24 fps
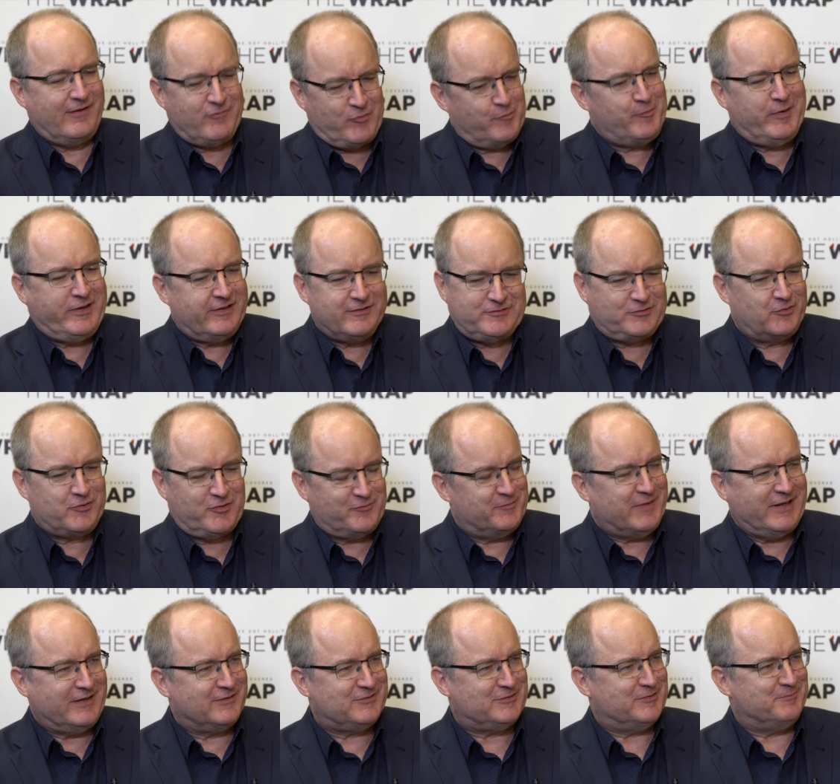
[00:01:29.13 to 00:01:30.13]
everybody sort of
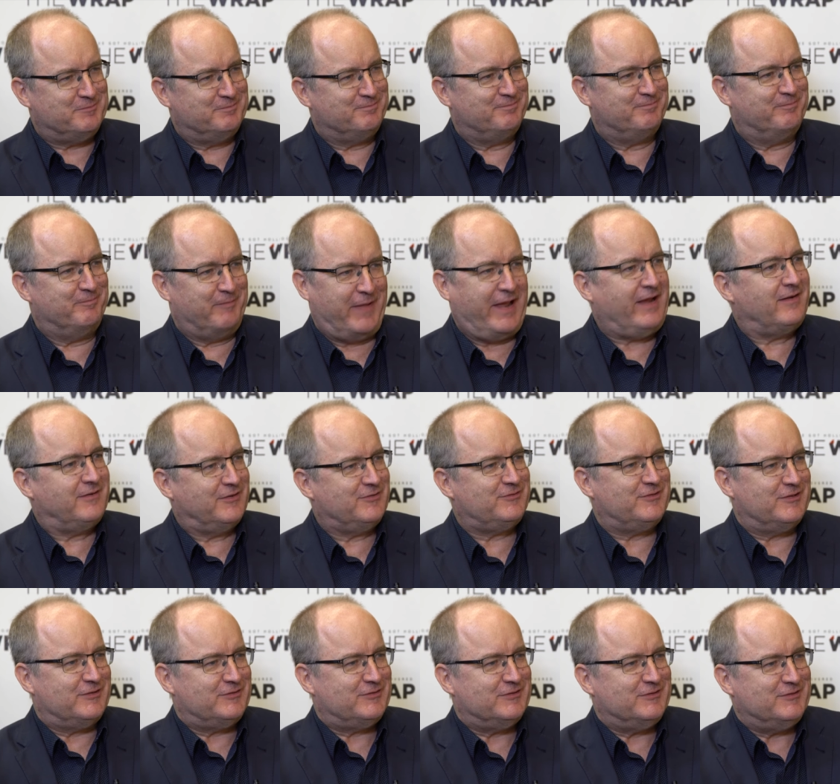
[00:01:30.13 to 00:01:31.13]
makes some bad
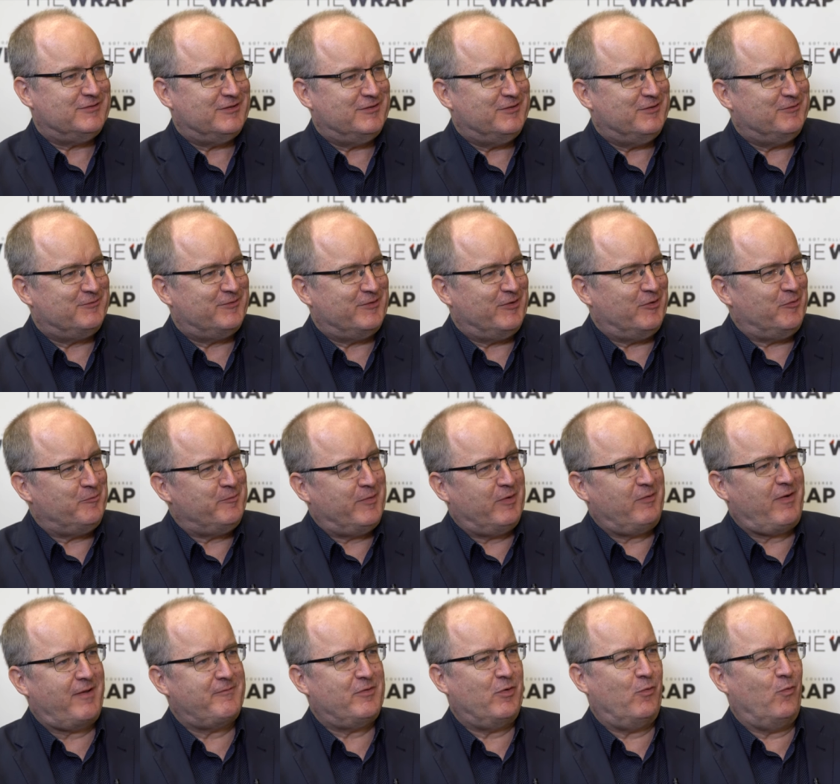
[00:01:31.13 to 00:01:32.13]
decisions in the film.
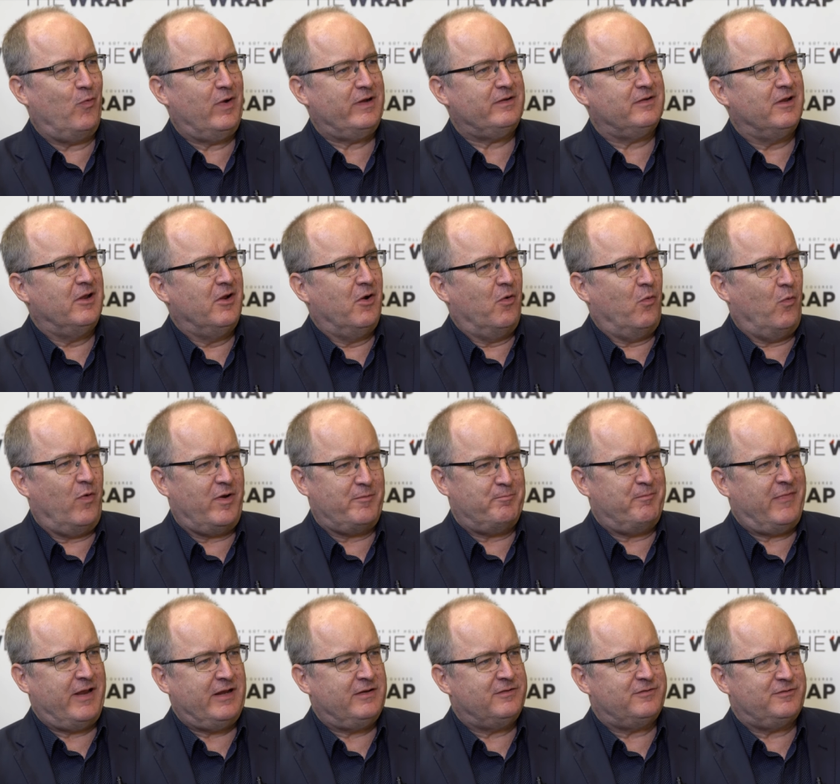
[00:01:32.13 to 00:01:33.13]
But I mean, what, what
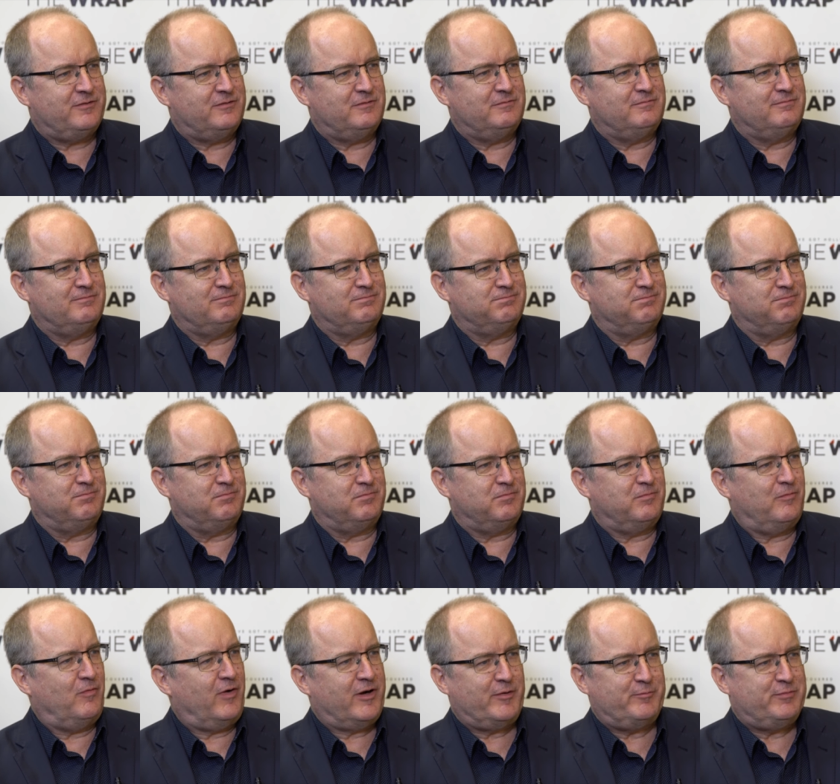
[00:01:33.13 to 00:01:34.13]
made you
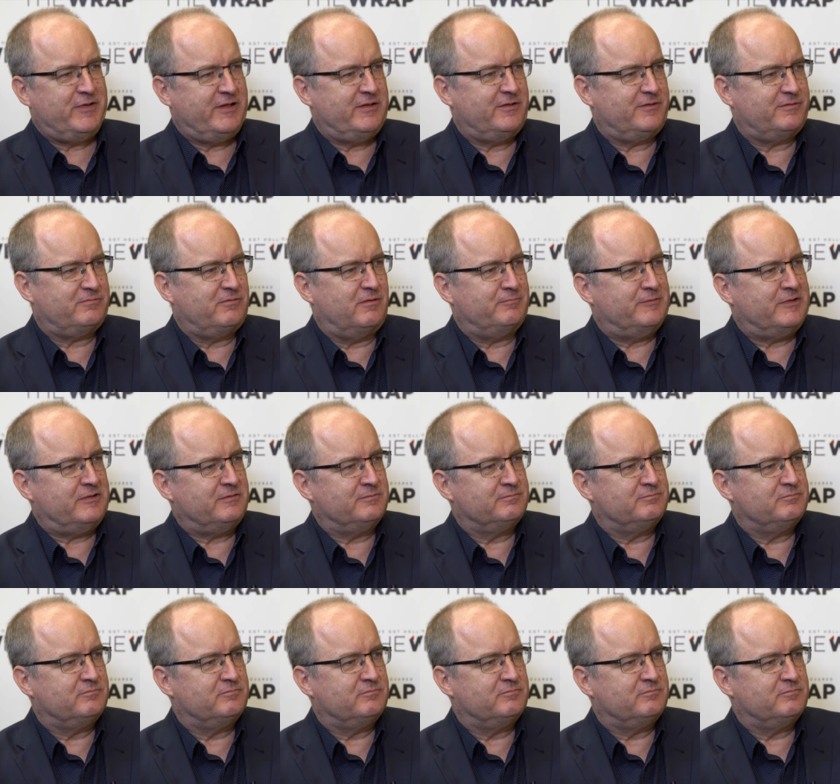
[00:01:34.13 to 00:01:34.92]
want to play this woman?